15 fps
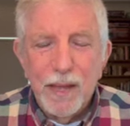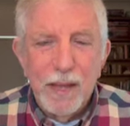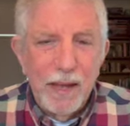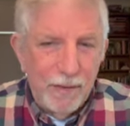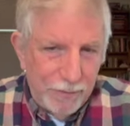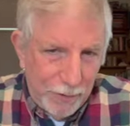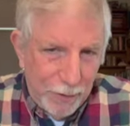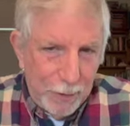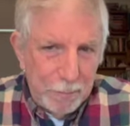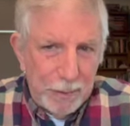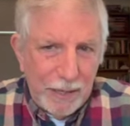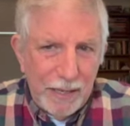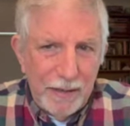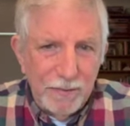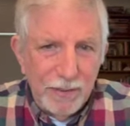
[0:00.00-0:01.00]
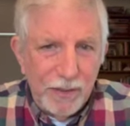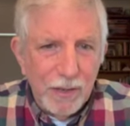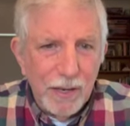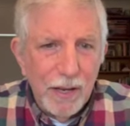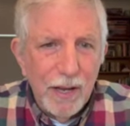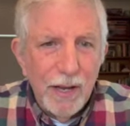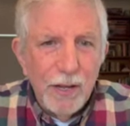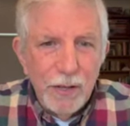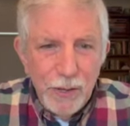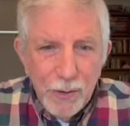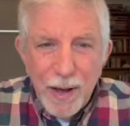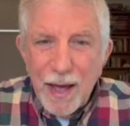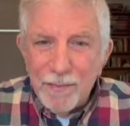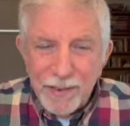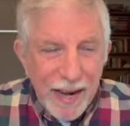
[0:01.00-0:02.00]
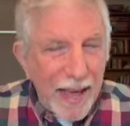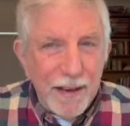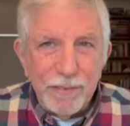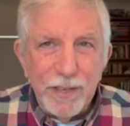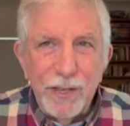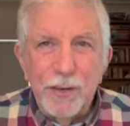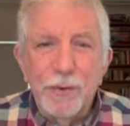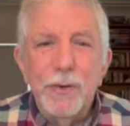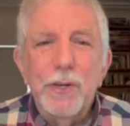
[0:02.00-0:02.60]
If you're a believer, you have an avenue.